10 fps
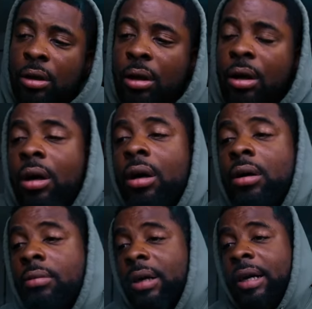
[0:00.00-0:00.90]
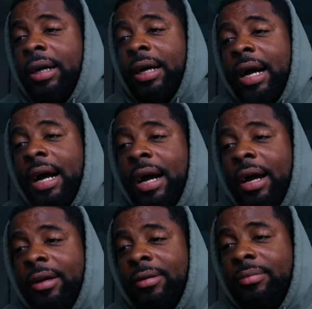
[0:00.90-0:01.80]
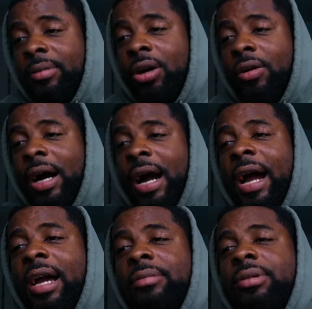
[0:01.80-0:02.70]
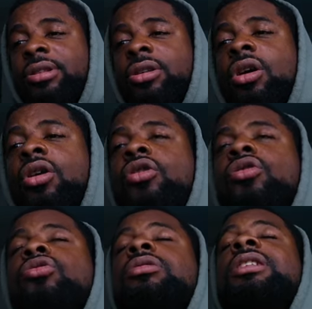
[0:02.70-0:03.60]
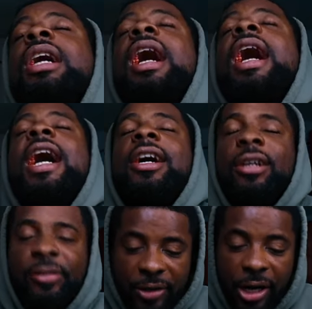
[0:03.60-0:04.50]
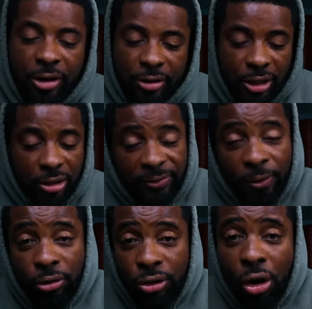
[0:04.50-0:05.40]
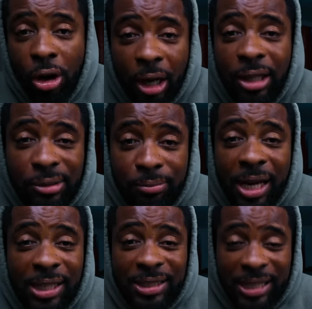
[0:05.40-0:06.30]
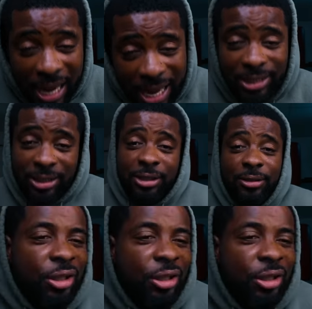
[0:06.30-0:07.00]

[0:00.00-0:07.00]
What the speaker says: Oh, my God. Bro, I am so tired of hearing these folks call us men sassy.